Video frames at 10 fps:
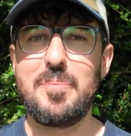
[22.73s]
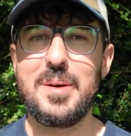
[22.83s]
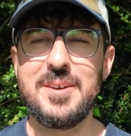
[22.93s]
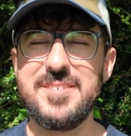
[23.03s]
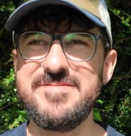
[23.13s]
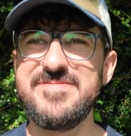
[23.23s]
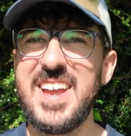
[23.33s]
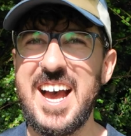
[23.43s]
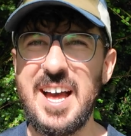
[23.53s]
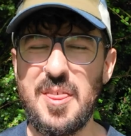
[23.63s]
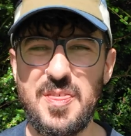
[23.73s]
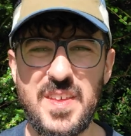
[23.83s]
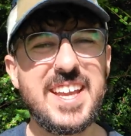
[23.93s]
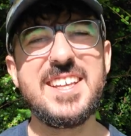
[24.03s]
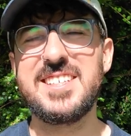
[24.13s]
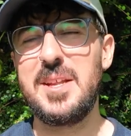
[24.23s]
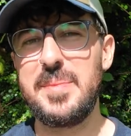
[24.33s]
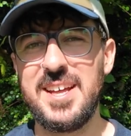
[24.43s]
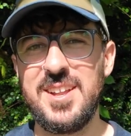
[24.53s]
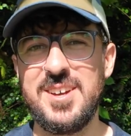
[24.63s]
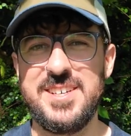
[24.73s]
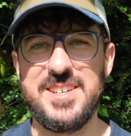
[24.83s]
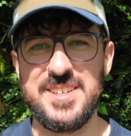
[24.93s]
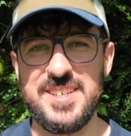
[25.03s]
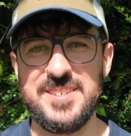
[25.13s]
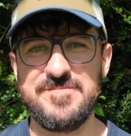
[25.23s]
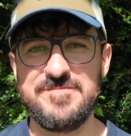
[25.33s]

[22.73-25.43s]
but I think it's going to be a lot harder.